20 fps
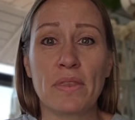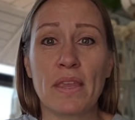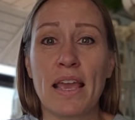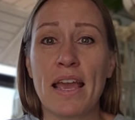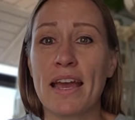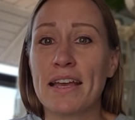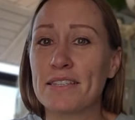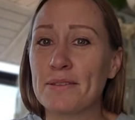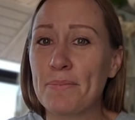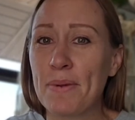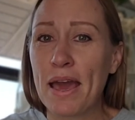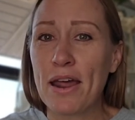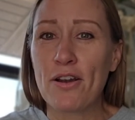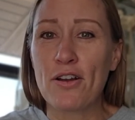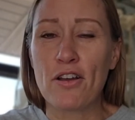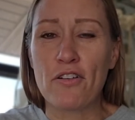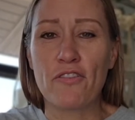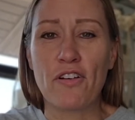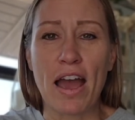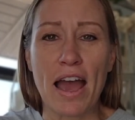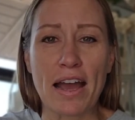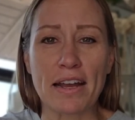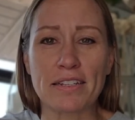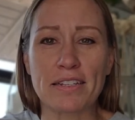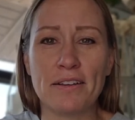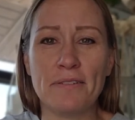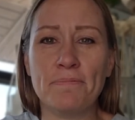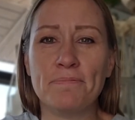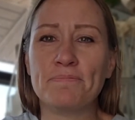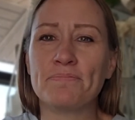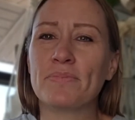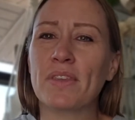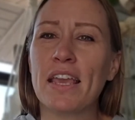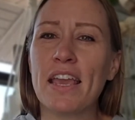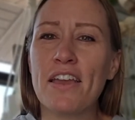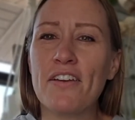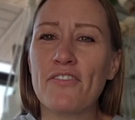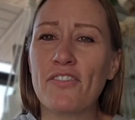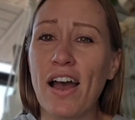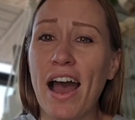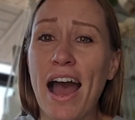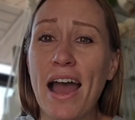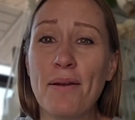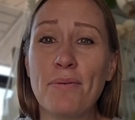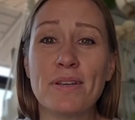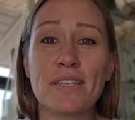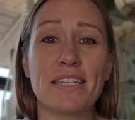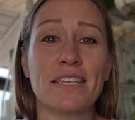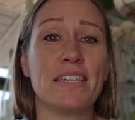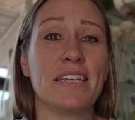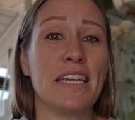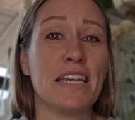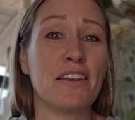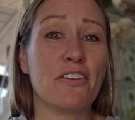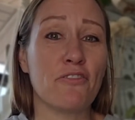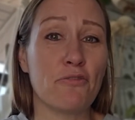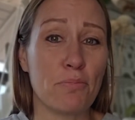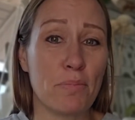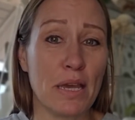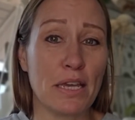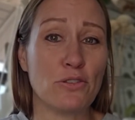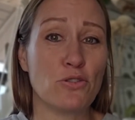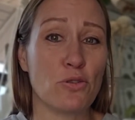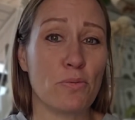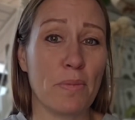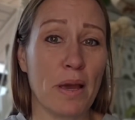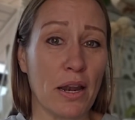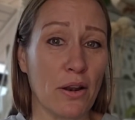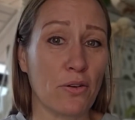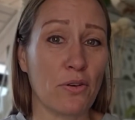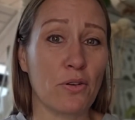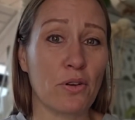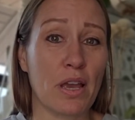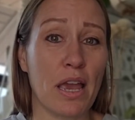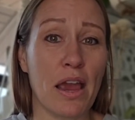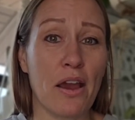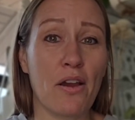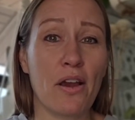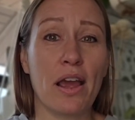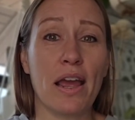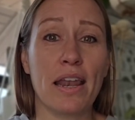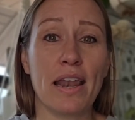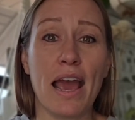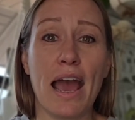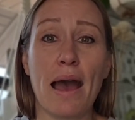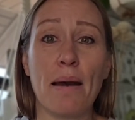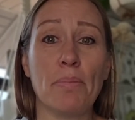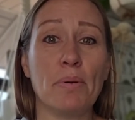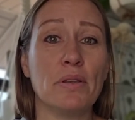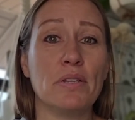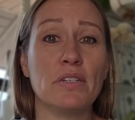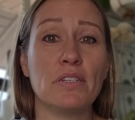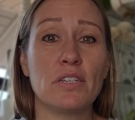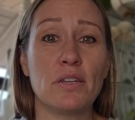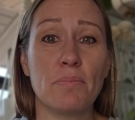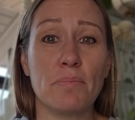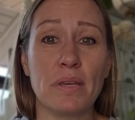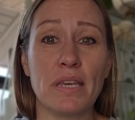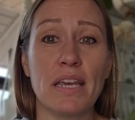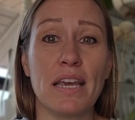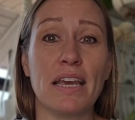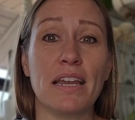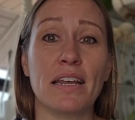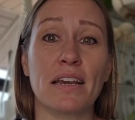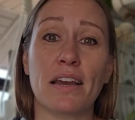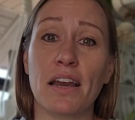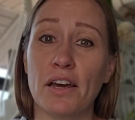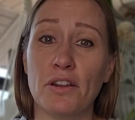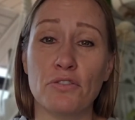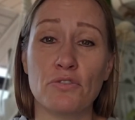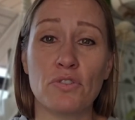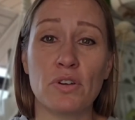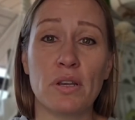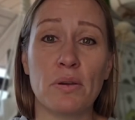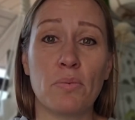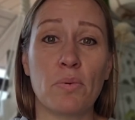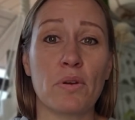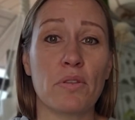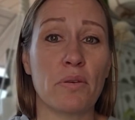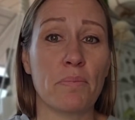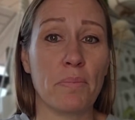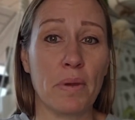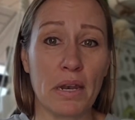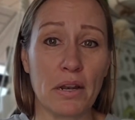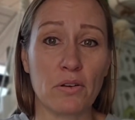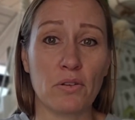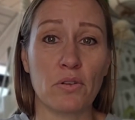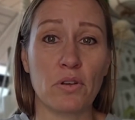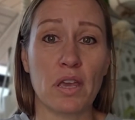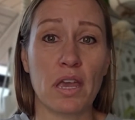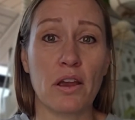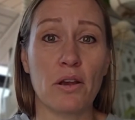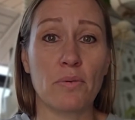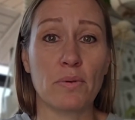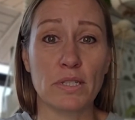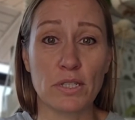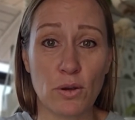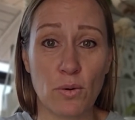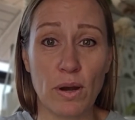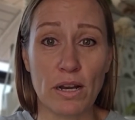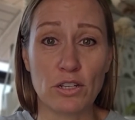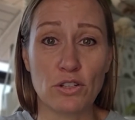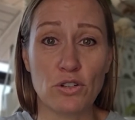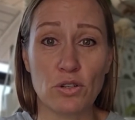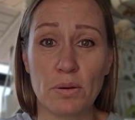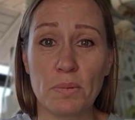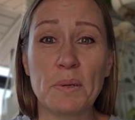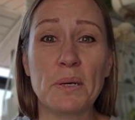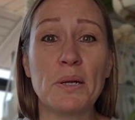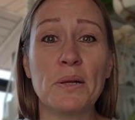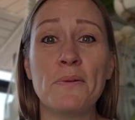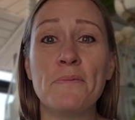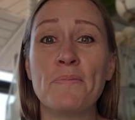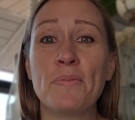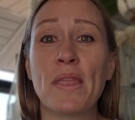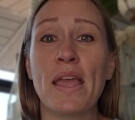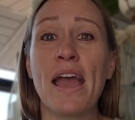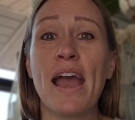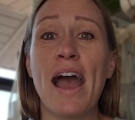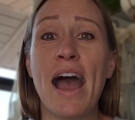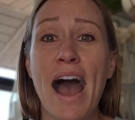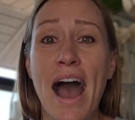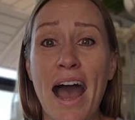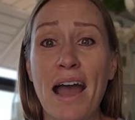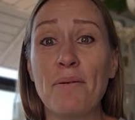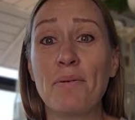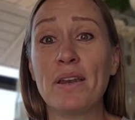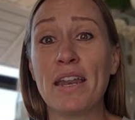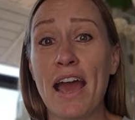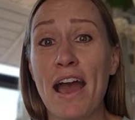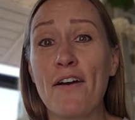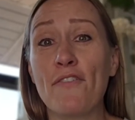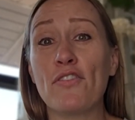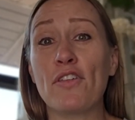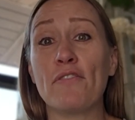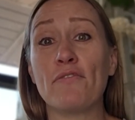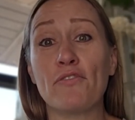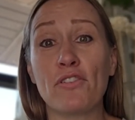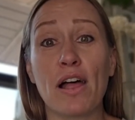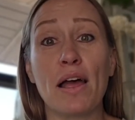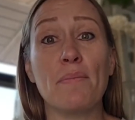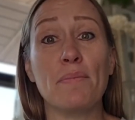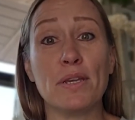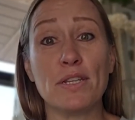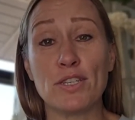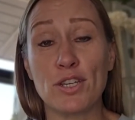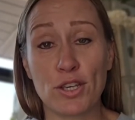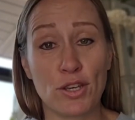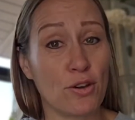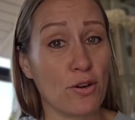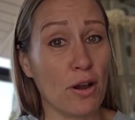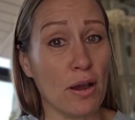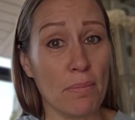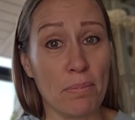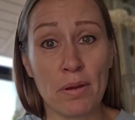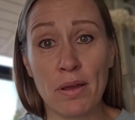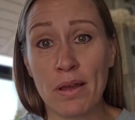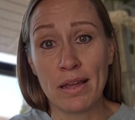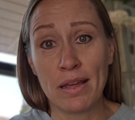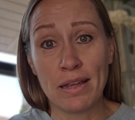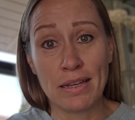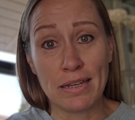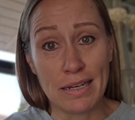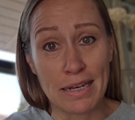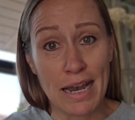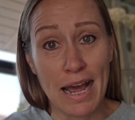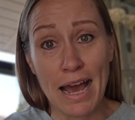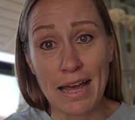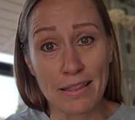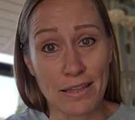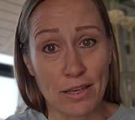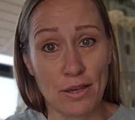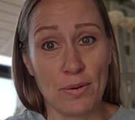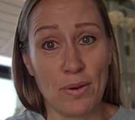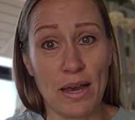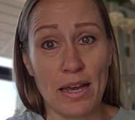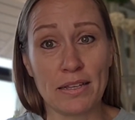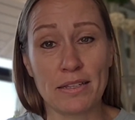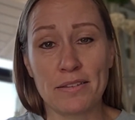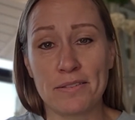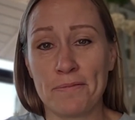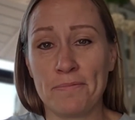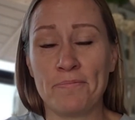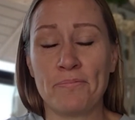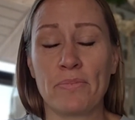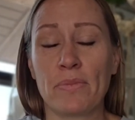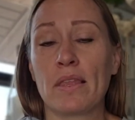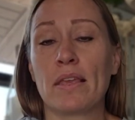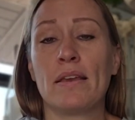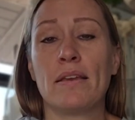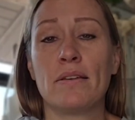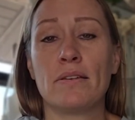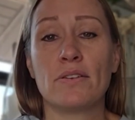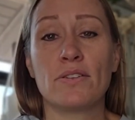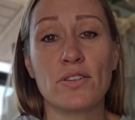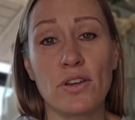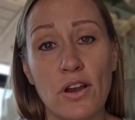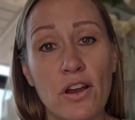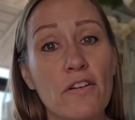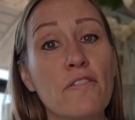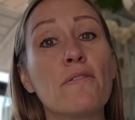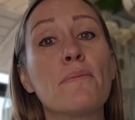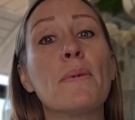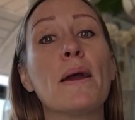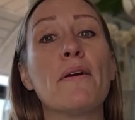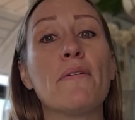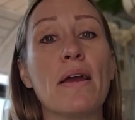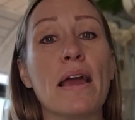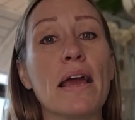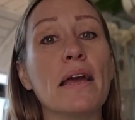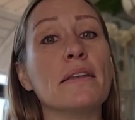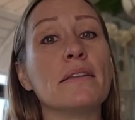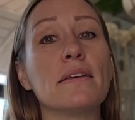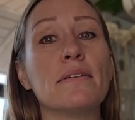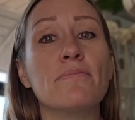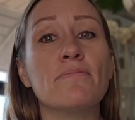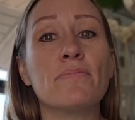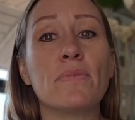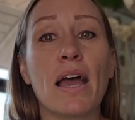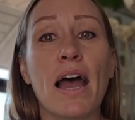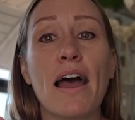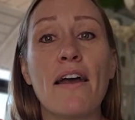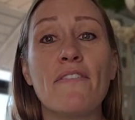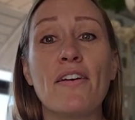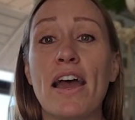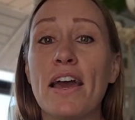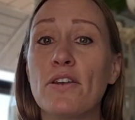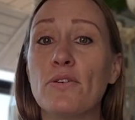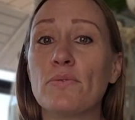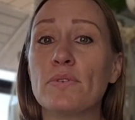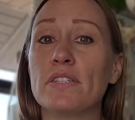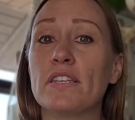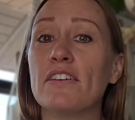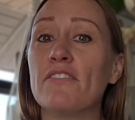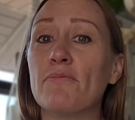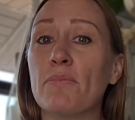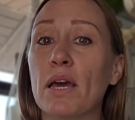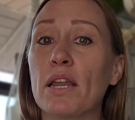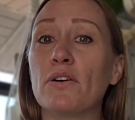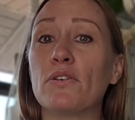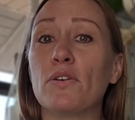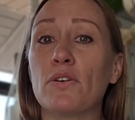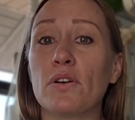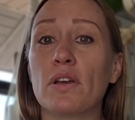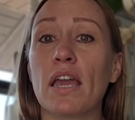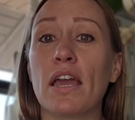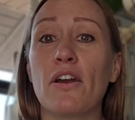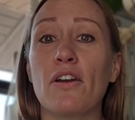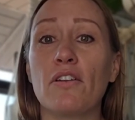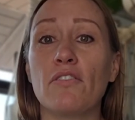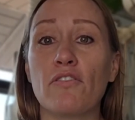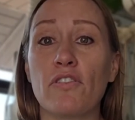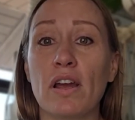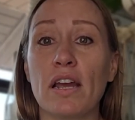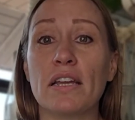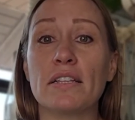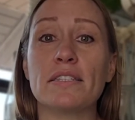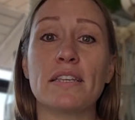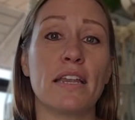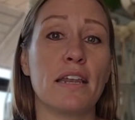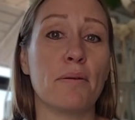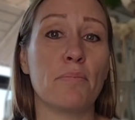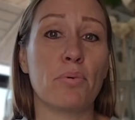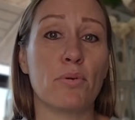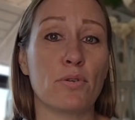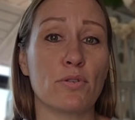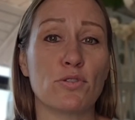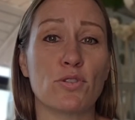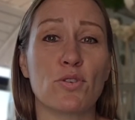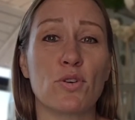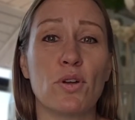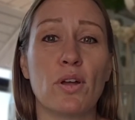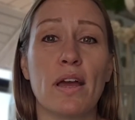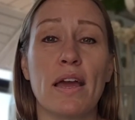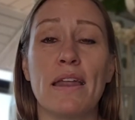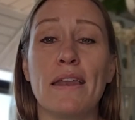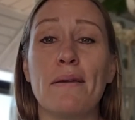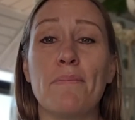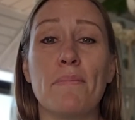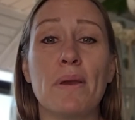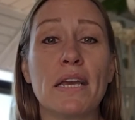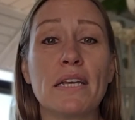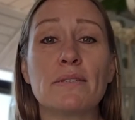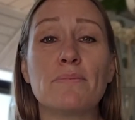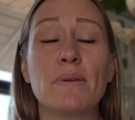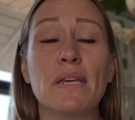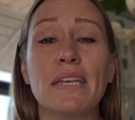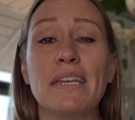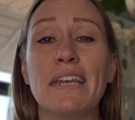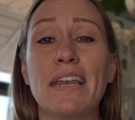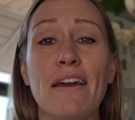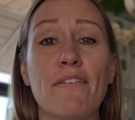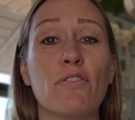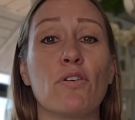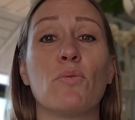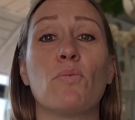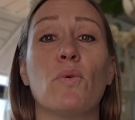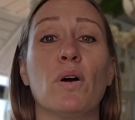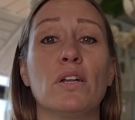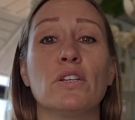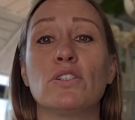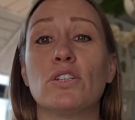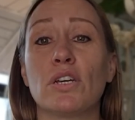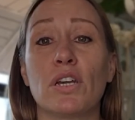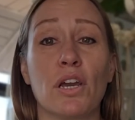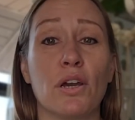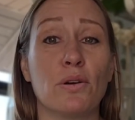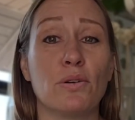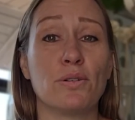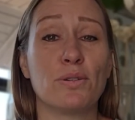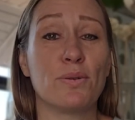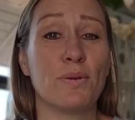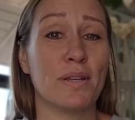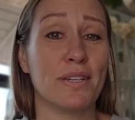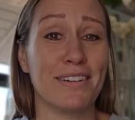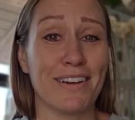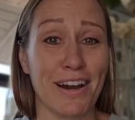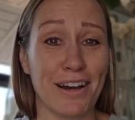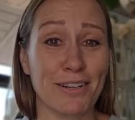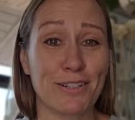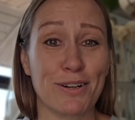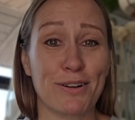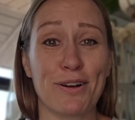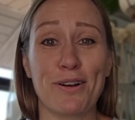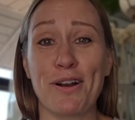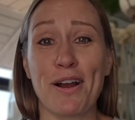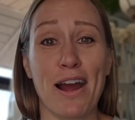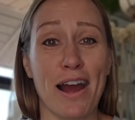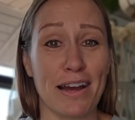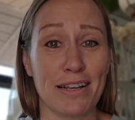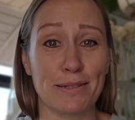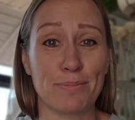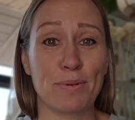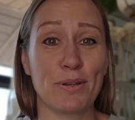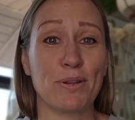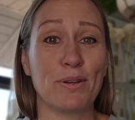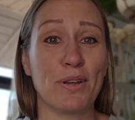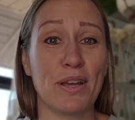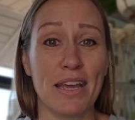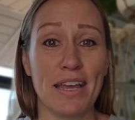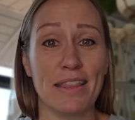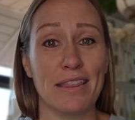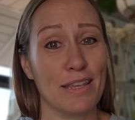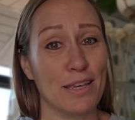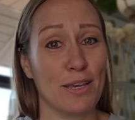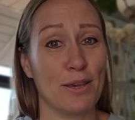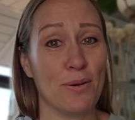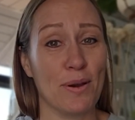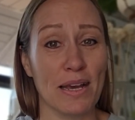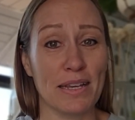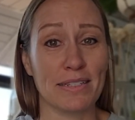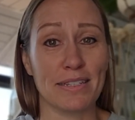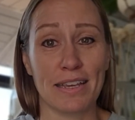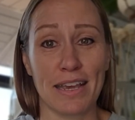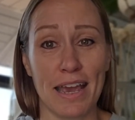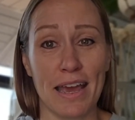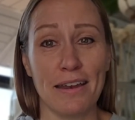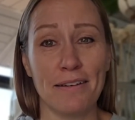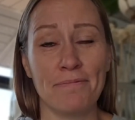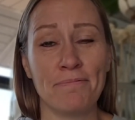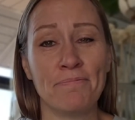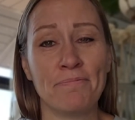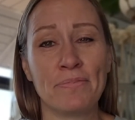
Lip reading: As a matter of fact, if I was in need of major medical care and happened to be in a country where the medical care was questionable, I would have them fly me to Europe, not the US. Sorry for my rant. I've had to receive medical care in France and in Portugal, and it makes me never want to go to a doctor or hospital in the US again.